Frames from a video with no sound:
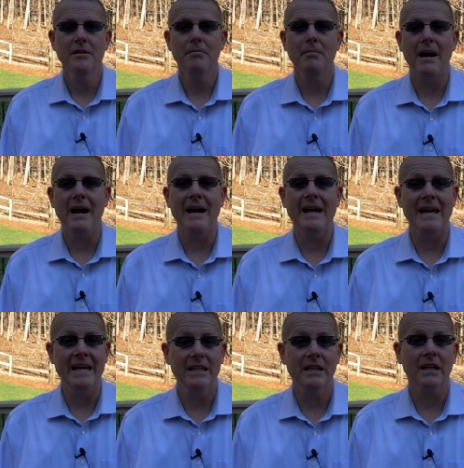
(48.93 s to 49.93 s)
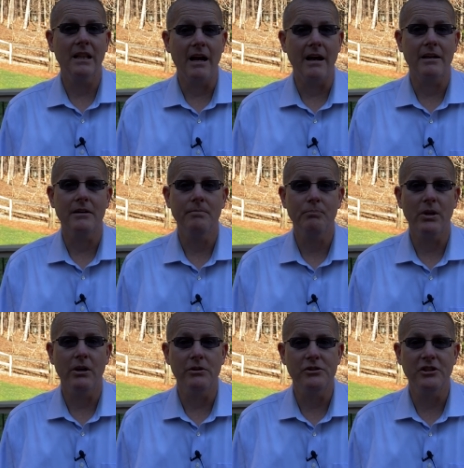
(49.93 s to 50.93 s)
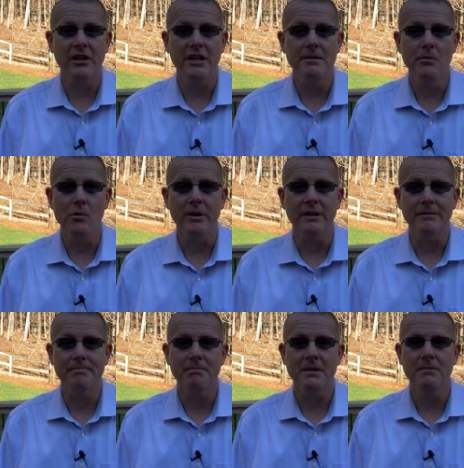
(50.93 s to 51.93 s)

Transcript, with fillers: by 8 o'clock on Sunday morning.